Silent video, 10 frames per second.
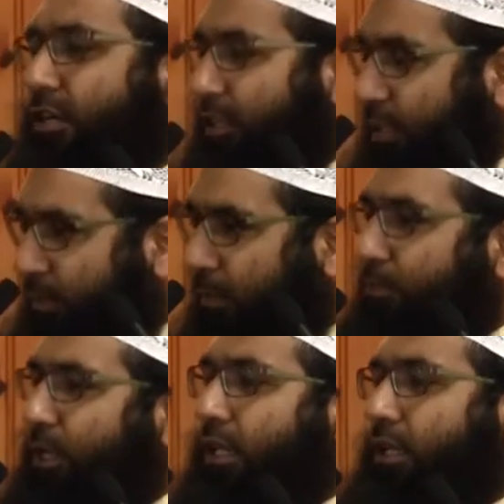
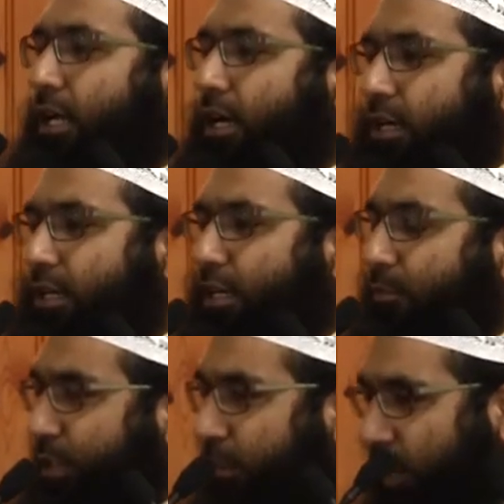Remember Allah.
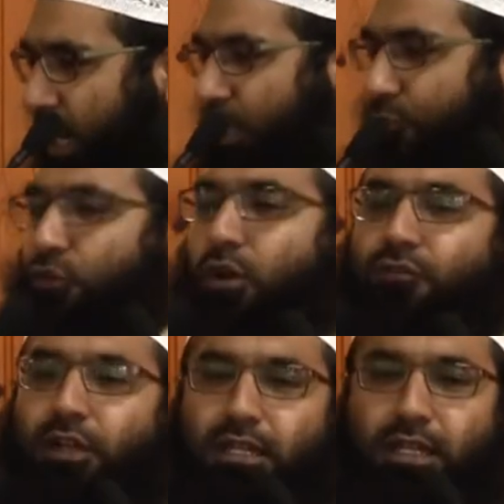Be mindful
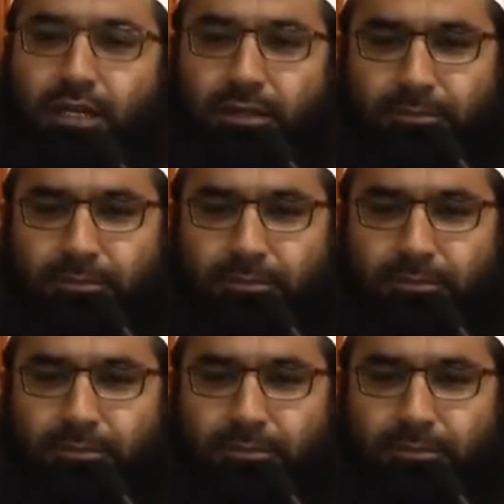of Allah.